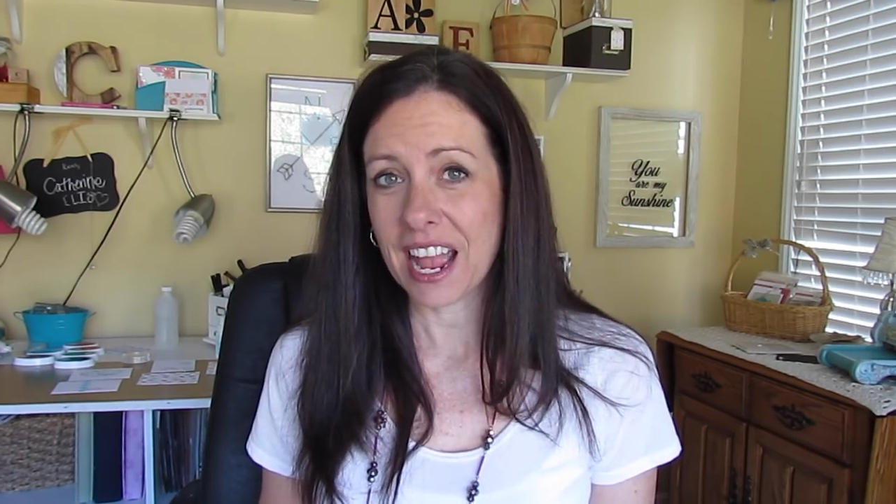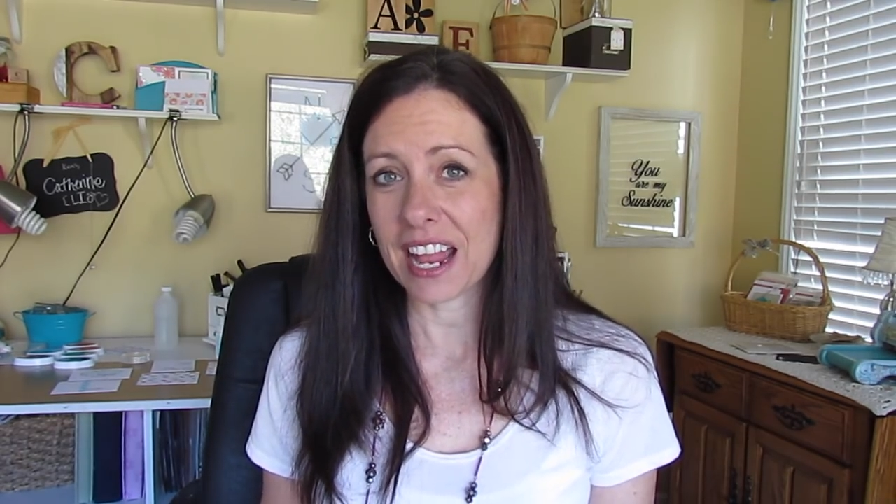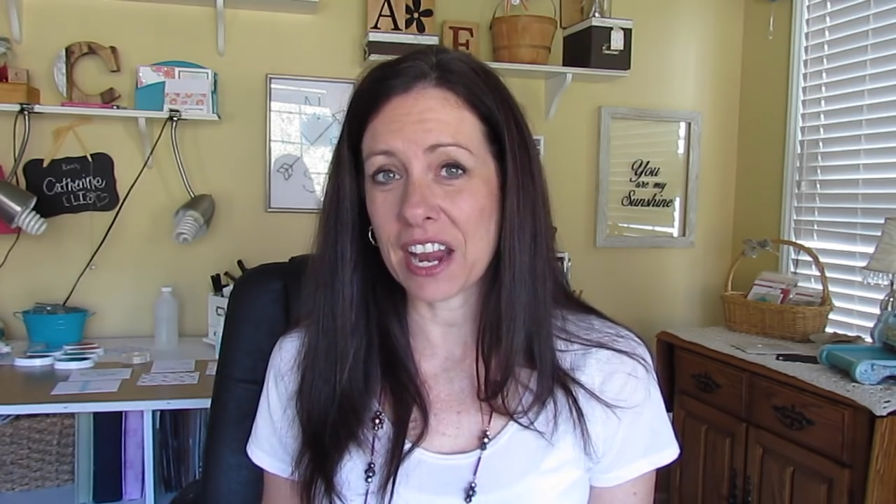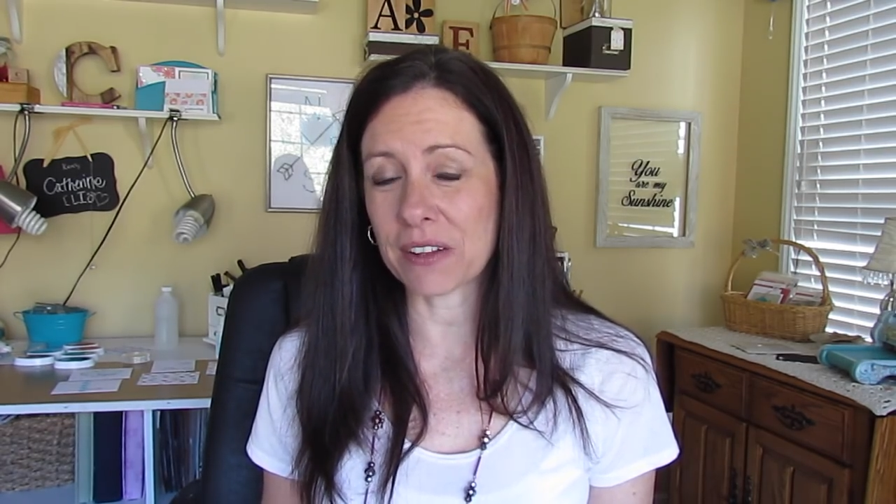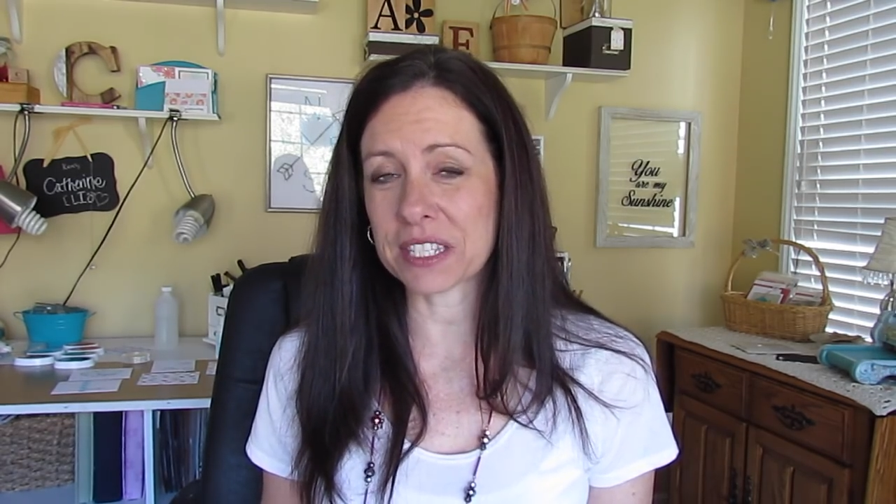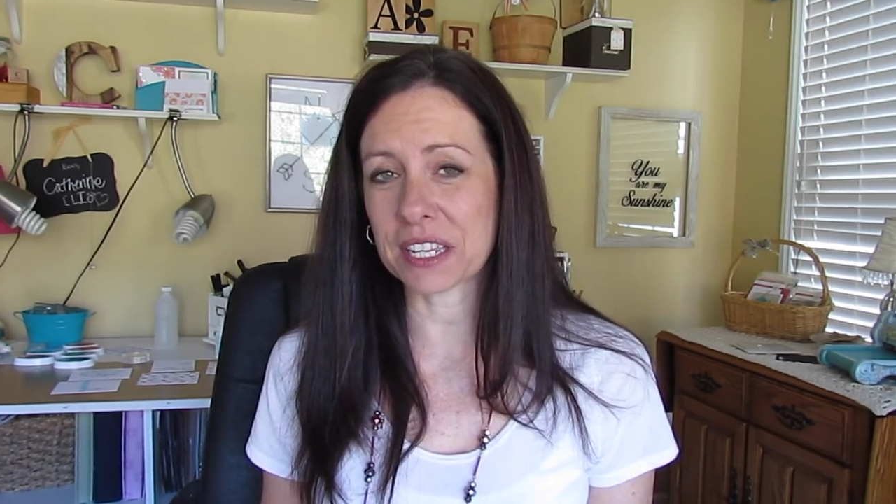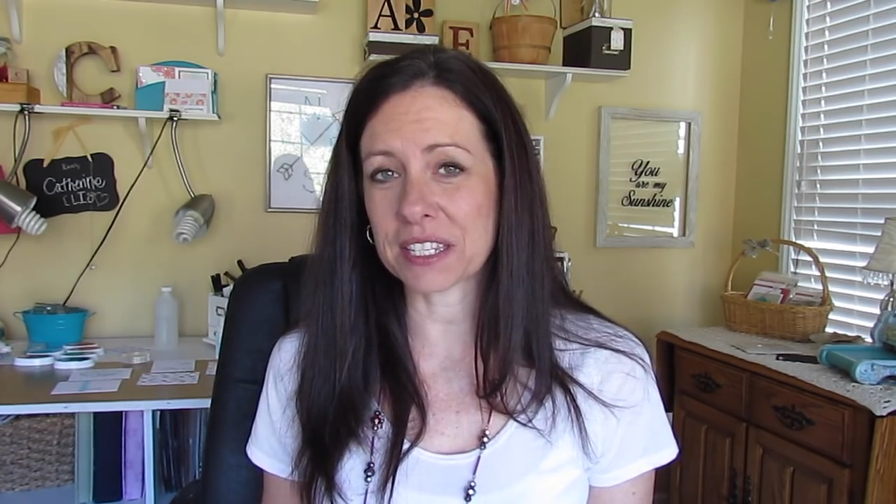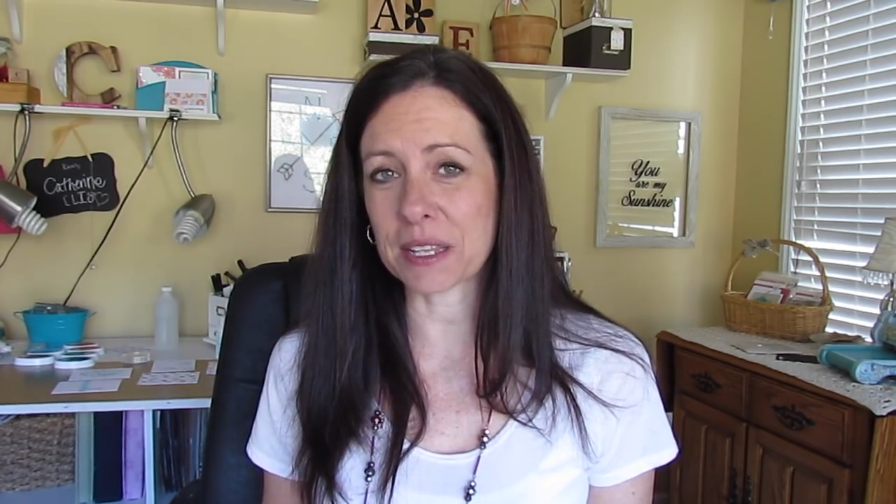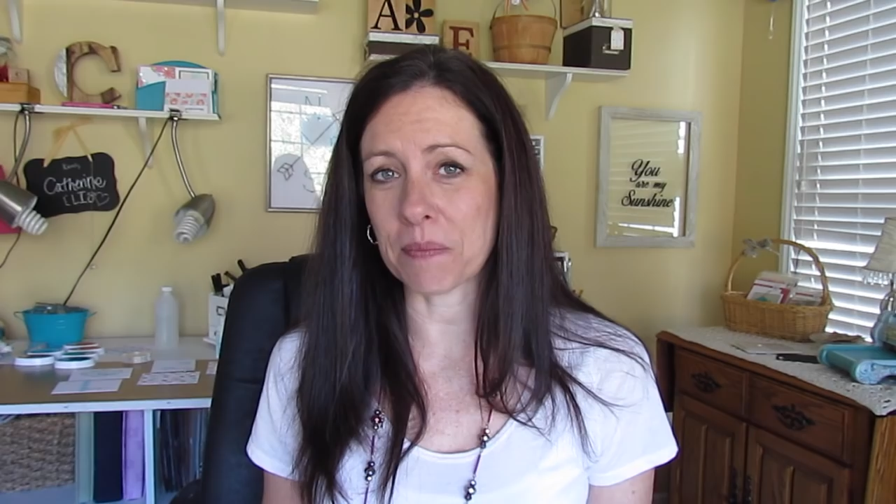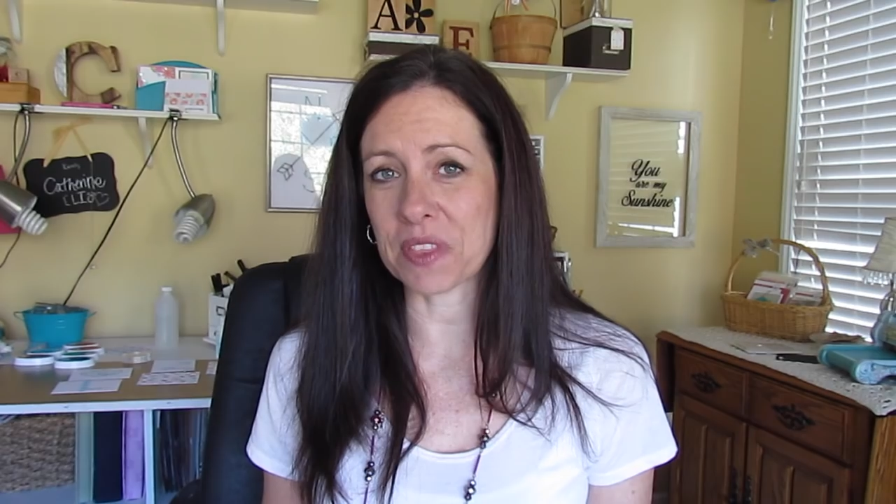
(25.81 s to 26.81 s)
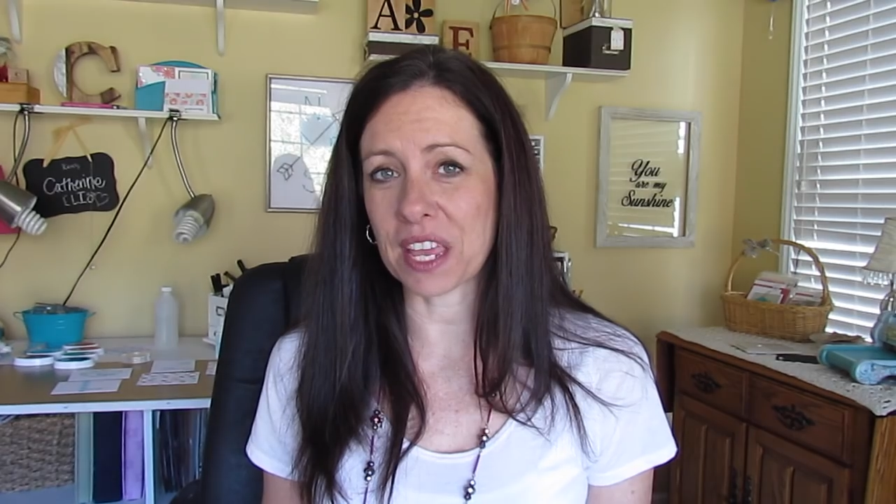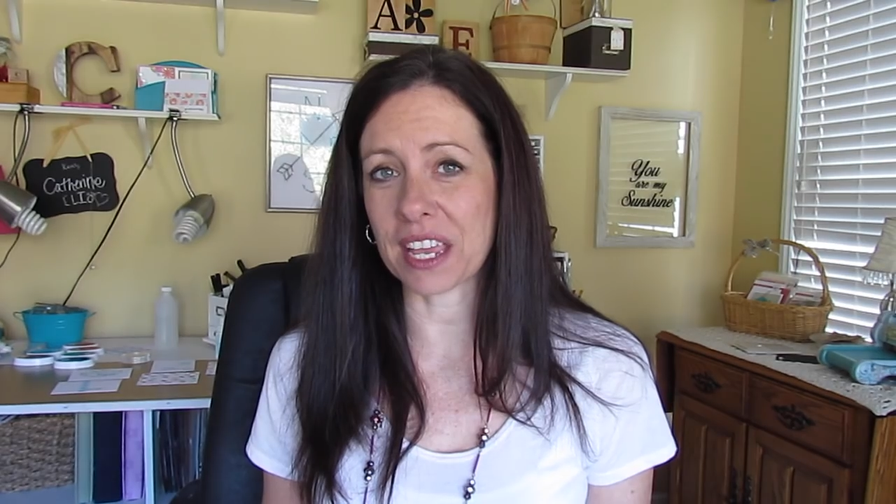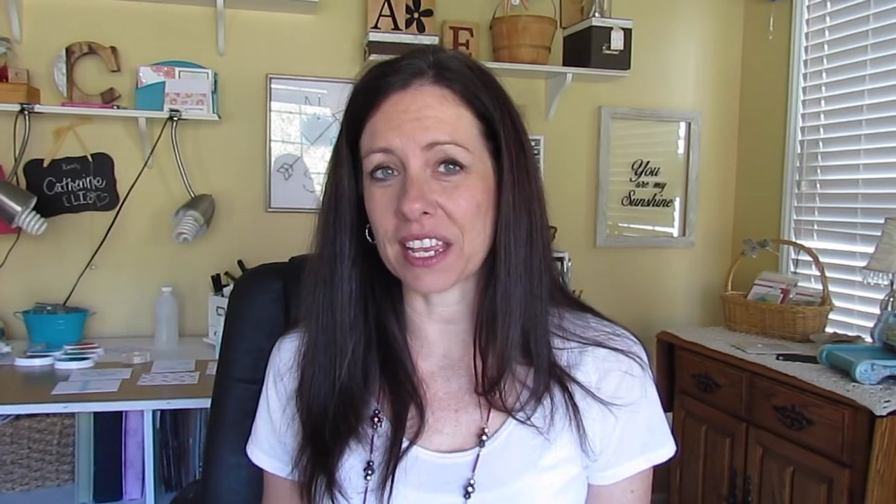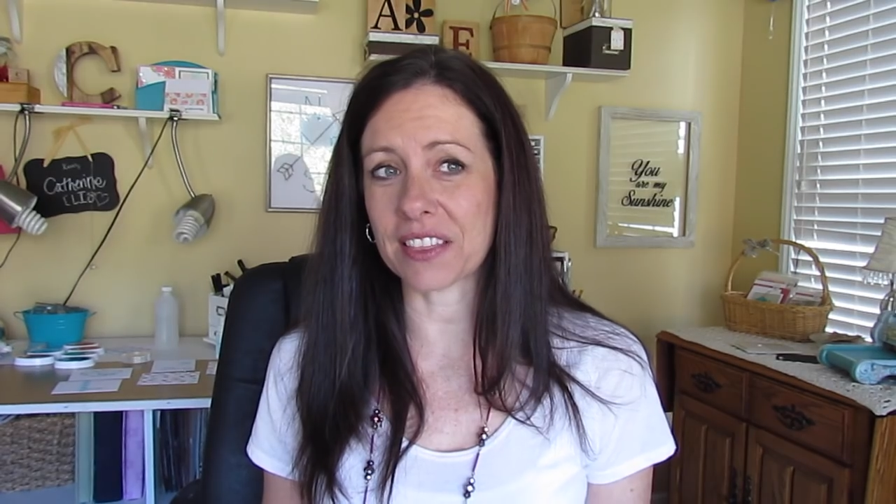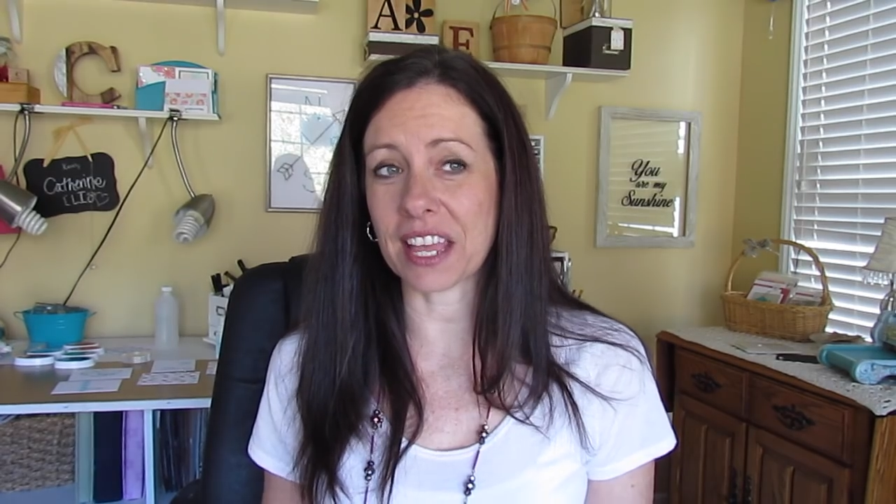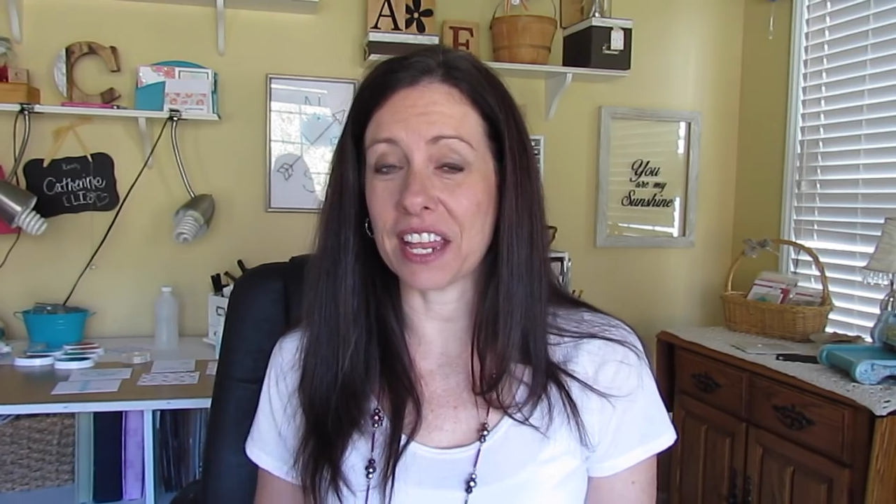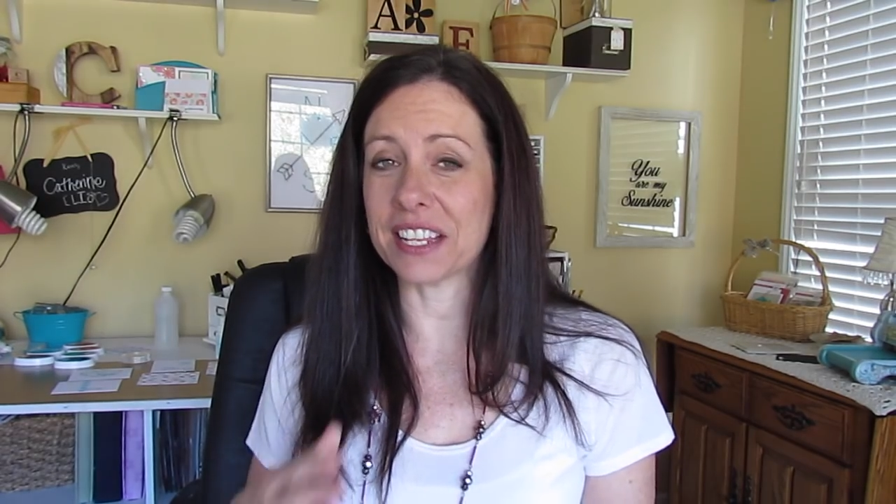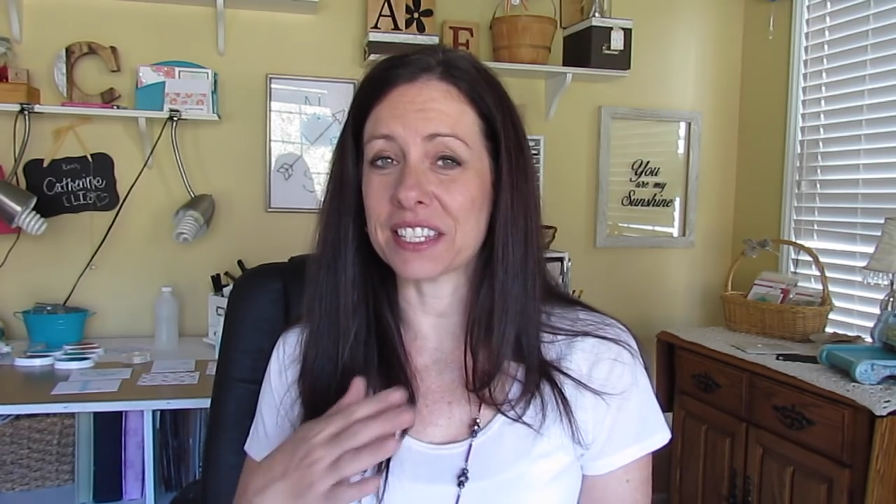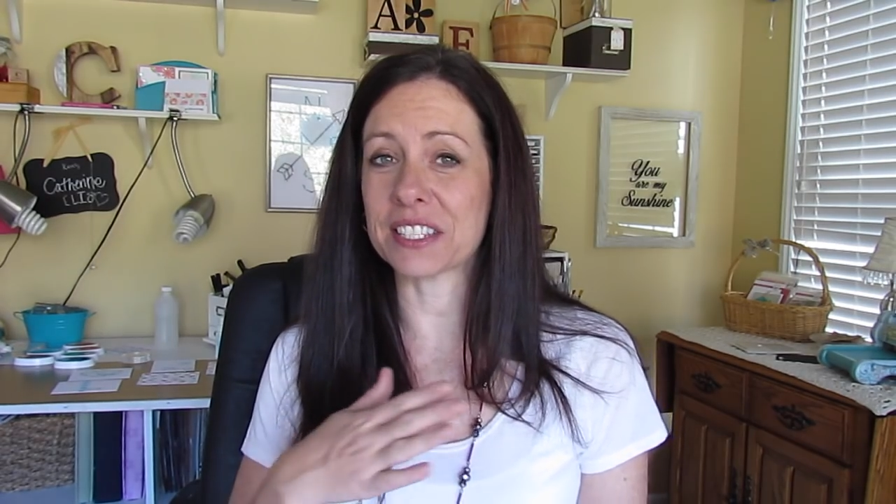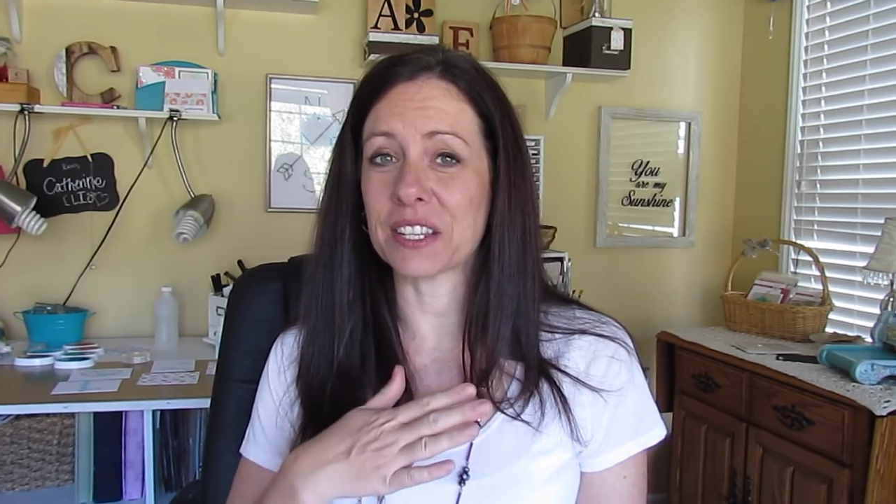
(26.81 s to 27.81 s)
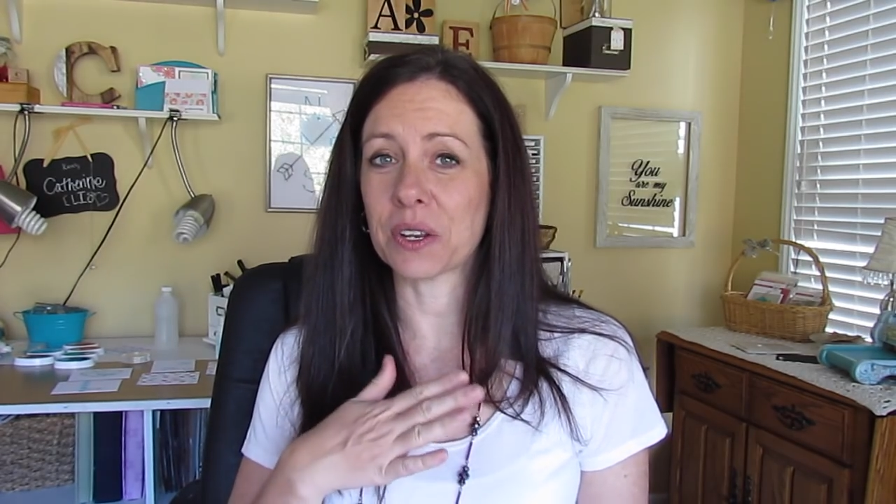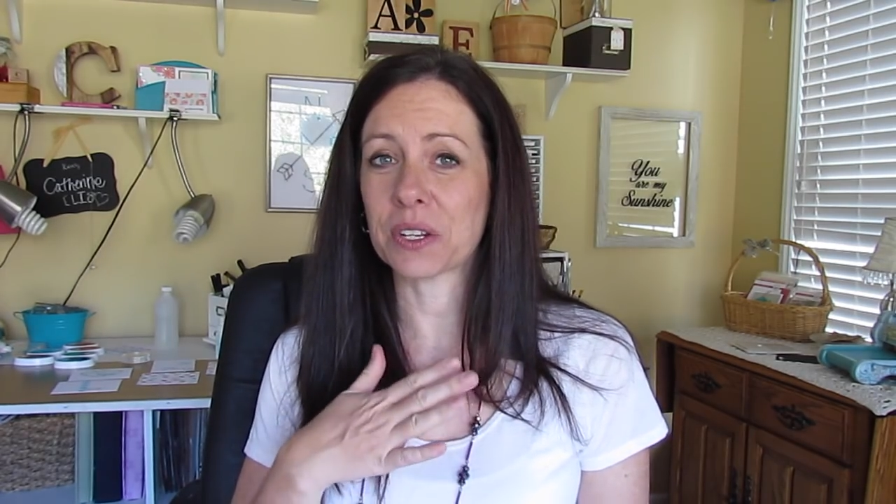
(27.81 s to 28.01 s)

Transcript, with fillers: announcing something that is